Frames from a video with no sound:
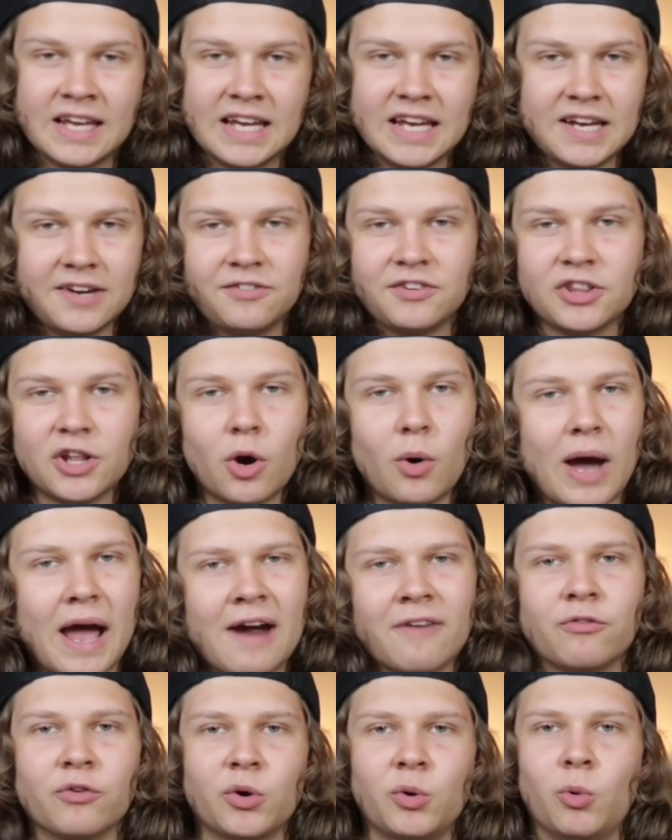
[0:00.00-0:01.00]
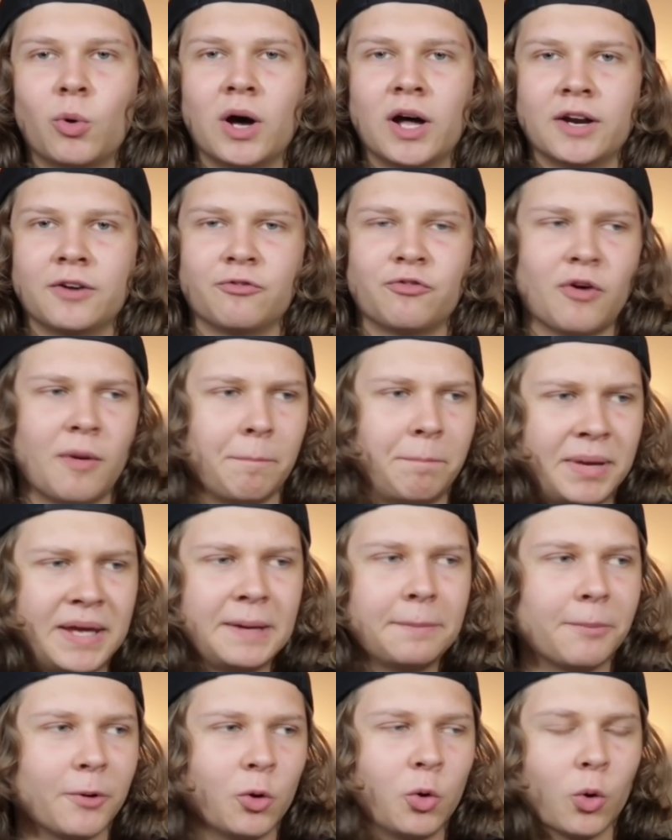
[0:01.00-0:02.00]
Even though everyone, from
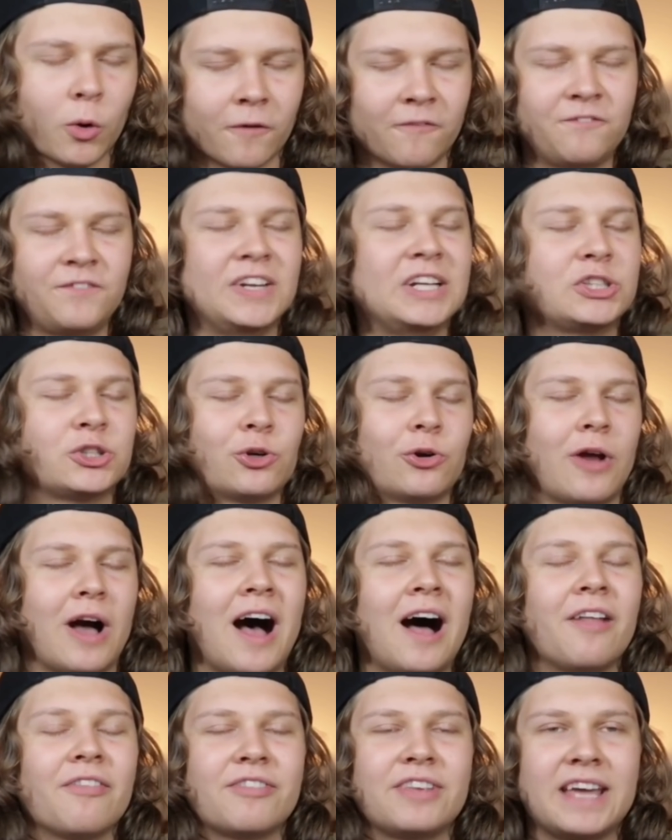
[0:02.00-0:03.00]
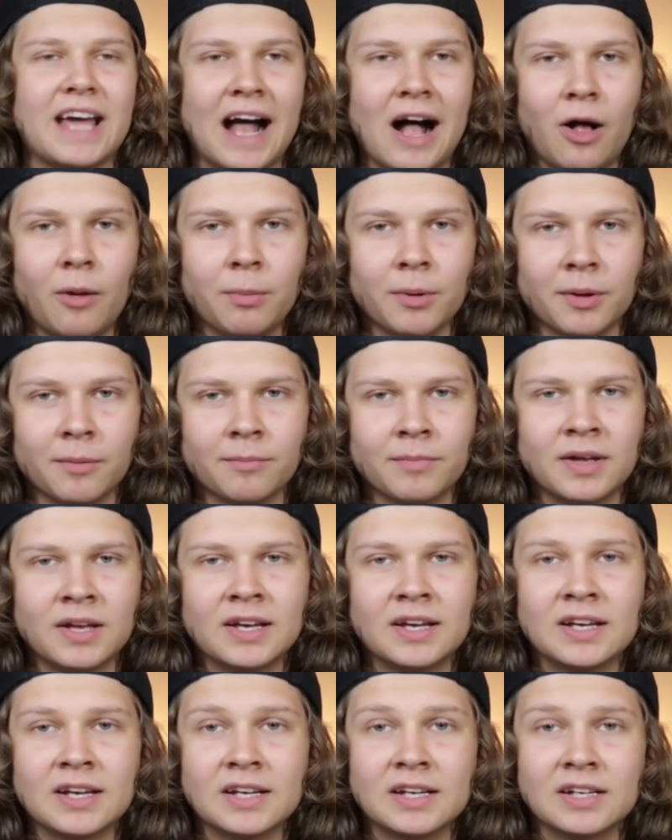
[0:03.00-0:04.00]
people who were featured on the album
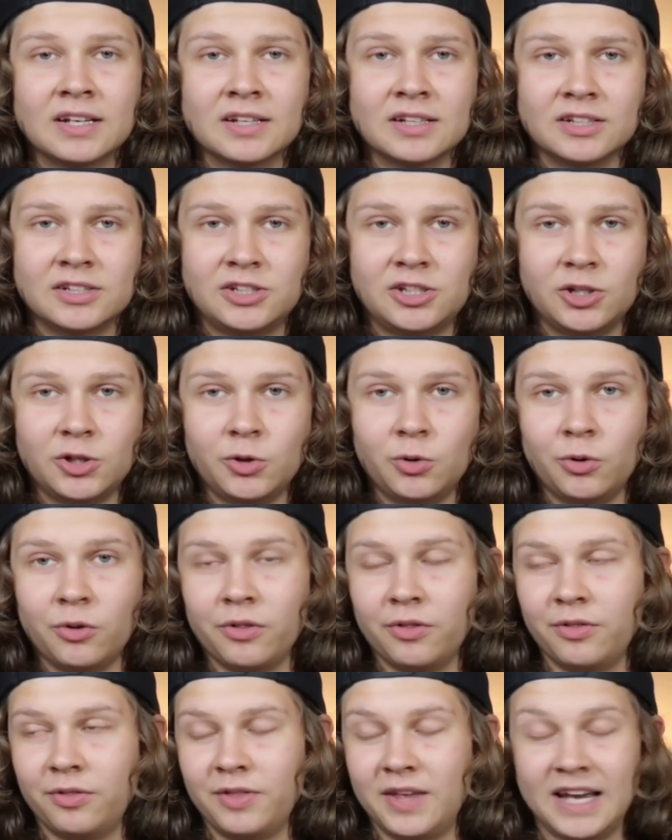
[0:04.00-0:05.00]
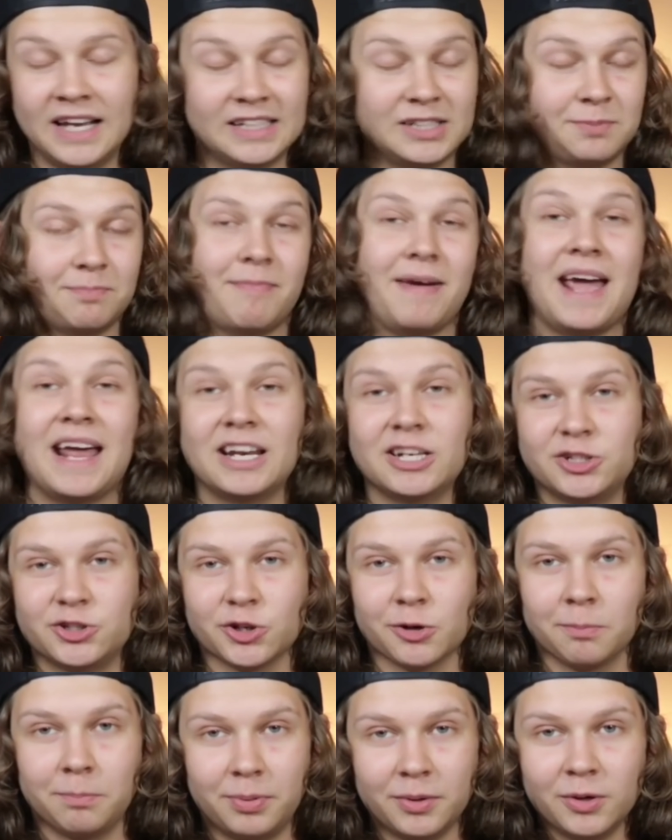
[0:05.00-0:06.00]
to his
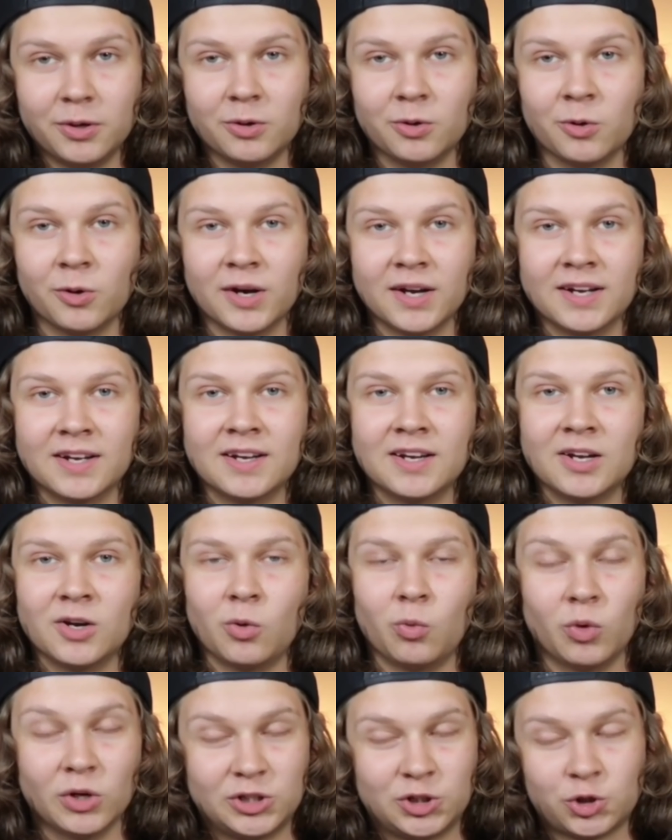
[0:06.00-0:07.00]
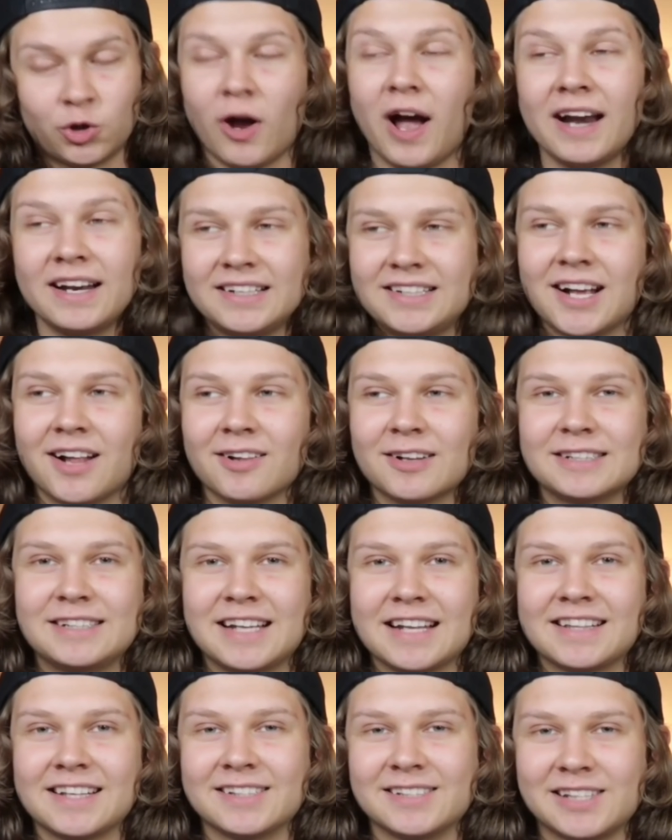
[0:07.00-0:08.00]
manager, Bu, would try to tell us
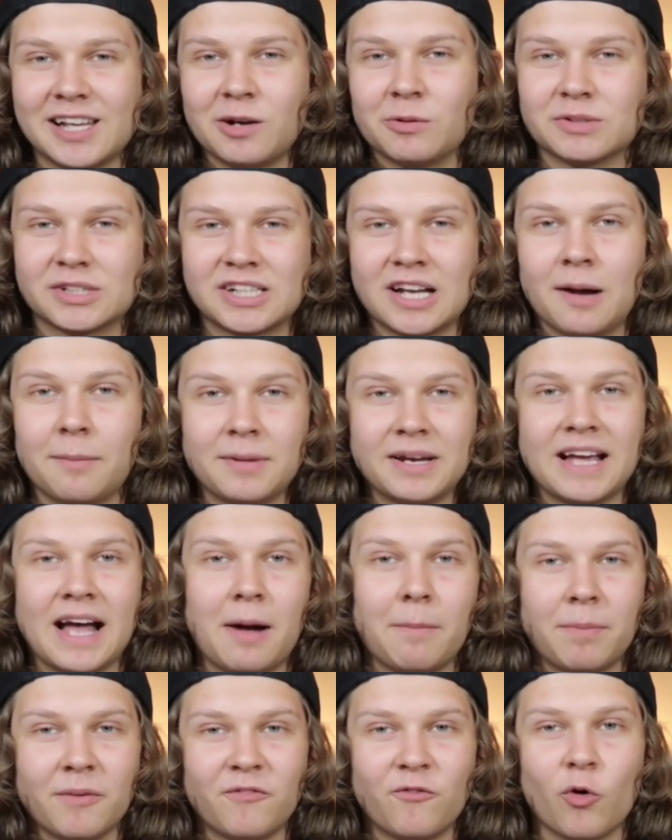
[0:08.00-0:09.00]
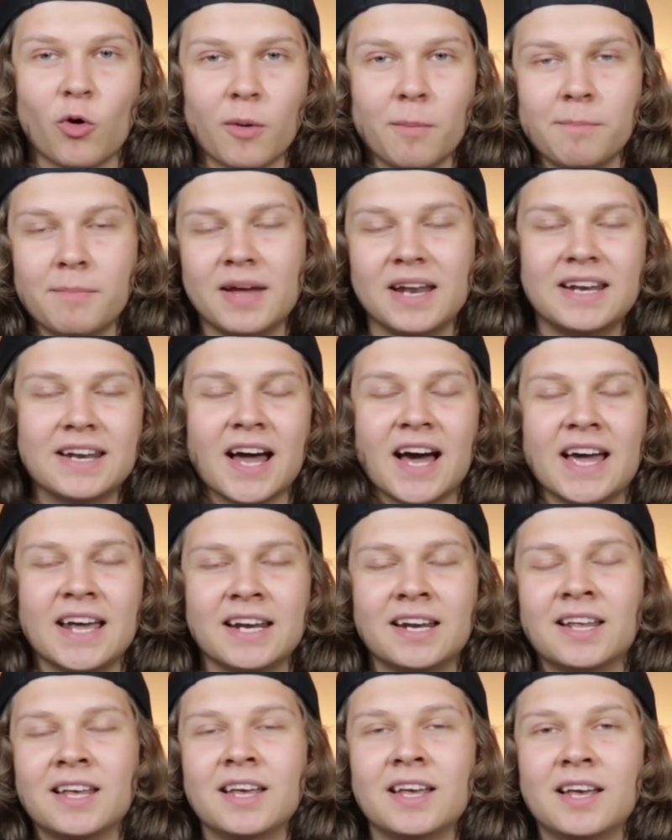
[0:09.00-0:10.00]
that this thing was coming out before midnight,